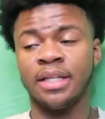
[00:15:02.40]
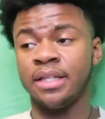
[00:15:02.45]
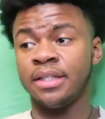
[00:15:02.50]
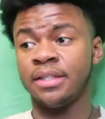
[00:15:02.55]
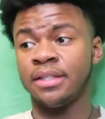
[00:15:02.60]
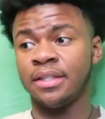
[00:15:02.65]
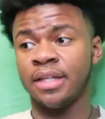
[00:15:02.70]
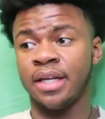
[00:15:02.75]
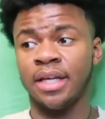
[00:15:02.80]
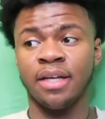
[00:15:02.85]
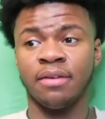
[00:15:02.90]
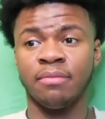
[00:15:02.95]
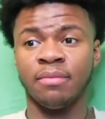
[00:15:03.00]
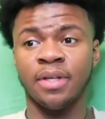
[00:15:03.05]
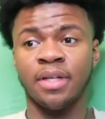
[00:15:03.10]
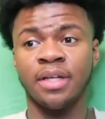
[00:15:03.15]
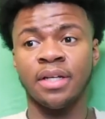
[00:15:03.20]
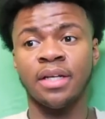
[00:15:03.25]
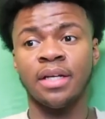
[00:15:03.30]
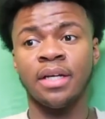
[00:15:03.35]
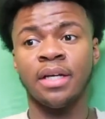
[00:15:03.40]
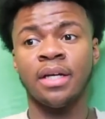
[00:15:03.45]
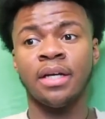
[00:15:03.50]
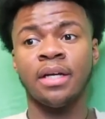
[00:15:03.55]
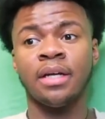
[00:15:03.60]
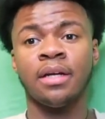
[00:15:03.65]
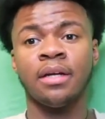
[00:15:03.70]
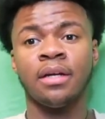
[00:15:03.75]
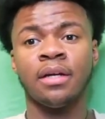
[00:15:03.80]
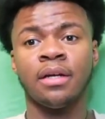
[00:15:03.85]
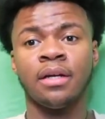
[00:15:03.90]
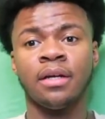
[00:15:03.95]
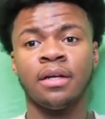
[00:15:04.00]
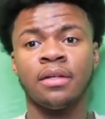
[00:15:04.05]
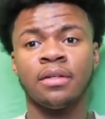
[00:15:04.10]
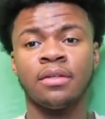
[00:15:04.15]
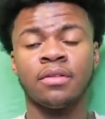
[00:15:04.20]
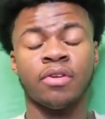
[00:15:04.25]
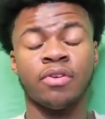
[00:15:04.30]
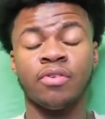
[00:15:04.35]
he saved me
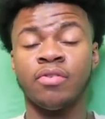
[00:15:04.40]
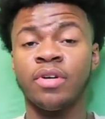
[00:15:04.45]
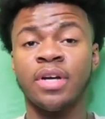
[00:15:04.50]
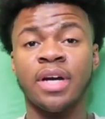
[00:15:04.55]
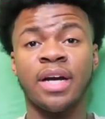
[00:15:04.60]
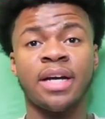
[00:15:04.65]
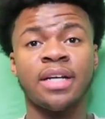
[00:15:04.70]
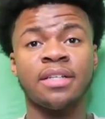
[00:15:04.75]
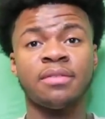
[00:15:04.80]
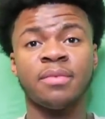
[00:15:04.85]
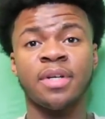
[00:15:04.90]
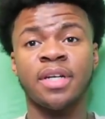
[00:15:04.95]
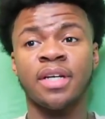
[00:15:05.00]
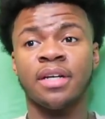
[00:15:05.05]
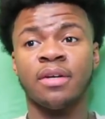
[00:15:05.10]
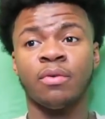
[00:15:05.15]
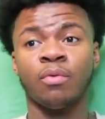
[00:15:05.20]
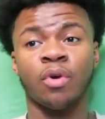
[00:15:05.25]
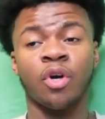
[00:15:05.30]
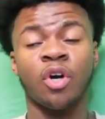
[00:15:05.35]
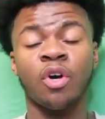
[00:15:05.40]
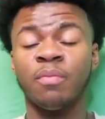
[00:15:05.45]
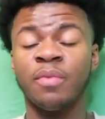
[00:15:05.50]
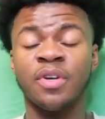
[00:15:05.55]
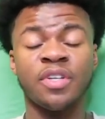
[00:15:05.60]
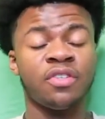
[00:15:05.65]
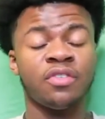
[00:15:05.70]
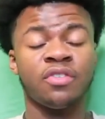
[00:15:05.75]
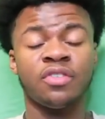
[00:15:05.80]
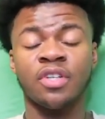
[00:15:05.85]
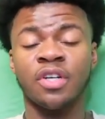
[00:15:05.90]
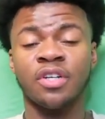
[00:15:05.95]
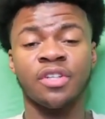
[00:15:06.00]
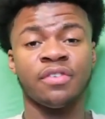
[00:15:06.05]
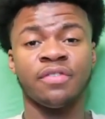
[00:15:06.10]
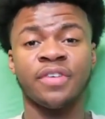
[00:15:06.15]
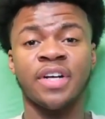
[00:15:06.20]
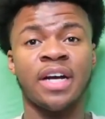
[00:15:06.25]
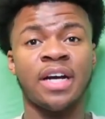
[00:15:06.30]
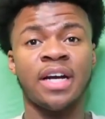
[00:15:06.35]
so you guys man world mission
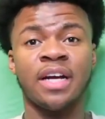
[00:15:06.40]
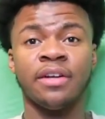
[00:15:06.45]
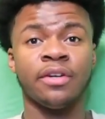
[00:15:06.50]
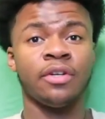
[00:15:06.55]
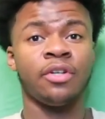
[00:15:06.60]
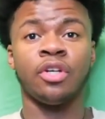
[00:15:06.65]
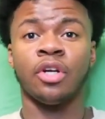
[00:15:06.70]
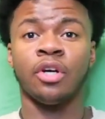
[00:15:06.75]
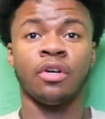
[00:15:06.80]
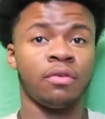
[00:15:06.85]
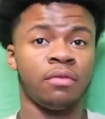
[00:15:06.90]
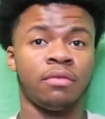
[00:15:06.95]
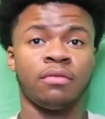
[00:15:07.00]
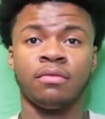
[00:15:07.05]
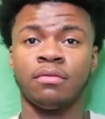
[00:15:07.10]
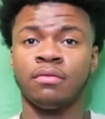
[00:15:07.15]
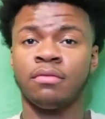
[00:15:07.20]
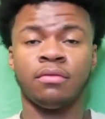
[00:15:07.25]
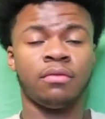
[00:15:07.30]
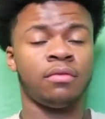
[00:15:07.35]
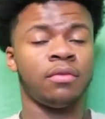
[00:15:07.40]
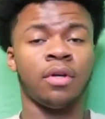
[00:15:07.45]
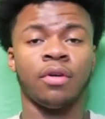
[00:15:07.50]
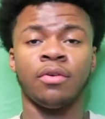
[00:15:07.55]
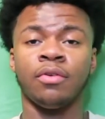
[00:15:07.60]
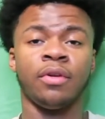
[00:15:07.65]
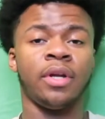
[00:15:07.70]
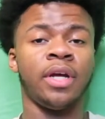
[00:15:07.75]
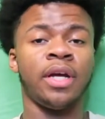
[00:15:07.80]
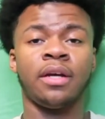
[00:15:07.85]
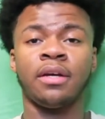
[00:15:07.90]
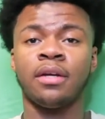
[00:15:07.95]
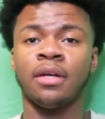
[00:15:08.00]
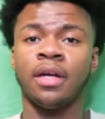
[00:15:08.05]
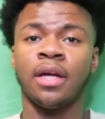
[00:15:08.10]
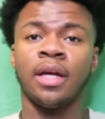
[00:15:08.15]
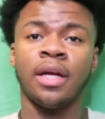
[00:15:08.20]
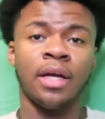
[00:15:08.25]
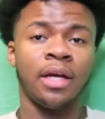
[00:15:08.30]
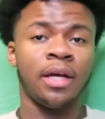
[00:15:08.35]
structure God, no don't do that
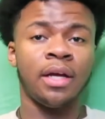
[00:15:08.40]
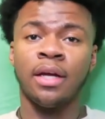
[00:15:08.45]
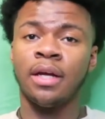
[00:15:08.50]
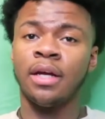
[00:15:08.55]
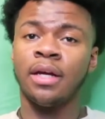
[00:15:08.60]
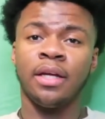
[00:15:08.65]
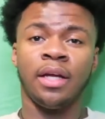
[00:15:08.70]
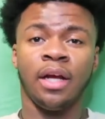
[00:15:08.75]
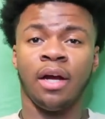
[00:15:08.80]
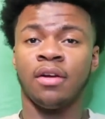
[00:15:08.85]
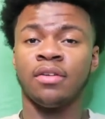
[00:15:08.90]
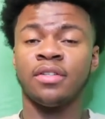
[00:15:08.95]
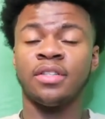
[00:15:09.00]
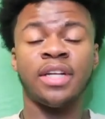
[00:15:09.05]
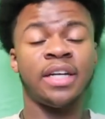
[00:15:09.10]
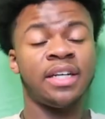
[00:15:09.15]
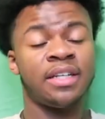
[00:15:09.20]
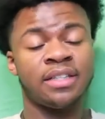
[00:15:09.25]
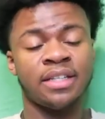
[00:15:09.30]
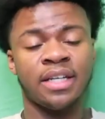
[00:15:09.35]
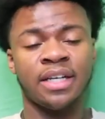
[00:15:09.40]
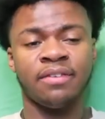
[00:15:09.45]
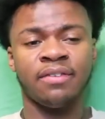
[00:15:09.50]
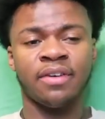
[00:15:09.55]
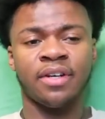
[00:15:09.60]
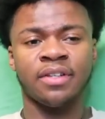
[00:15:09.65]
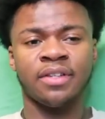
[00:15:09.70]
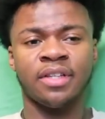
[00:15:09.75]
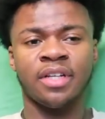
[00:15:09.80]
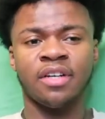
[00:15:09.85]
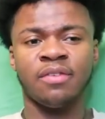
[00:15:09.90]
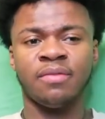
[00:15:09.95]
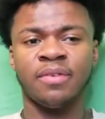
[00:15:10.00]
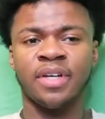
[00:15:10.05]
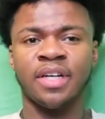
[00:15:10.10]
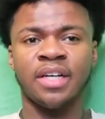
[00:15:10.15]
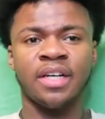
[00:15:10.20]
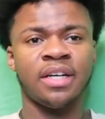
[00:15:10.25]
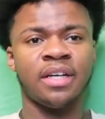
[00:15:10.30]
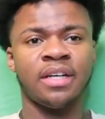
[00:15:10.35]
y'all stay safe out there
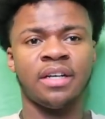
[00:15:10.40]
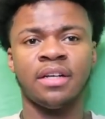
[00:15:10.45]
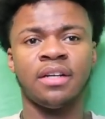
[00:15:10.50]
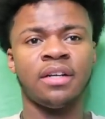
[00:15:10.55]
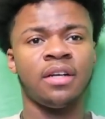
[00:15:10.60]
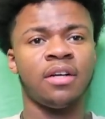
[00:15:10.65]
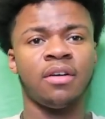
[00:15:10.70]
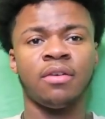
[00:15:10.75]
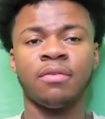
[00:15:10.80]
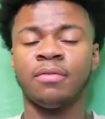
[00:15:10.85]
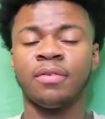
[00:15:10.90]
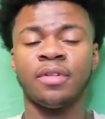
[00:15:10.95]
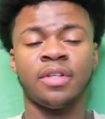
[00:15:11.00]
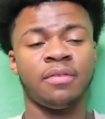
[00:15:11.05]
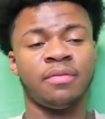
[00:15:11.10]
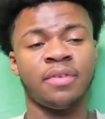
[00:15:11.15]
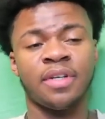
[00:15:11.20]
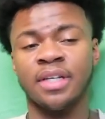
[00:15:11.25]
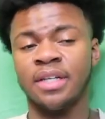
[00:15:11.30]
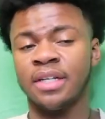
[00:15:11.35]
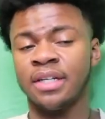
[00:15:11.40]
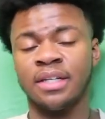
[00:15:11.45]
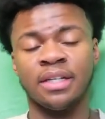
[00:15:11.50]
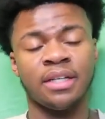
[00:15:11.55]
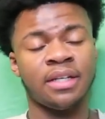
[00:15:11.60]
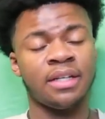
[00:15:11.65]
man hopefully man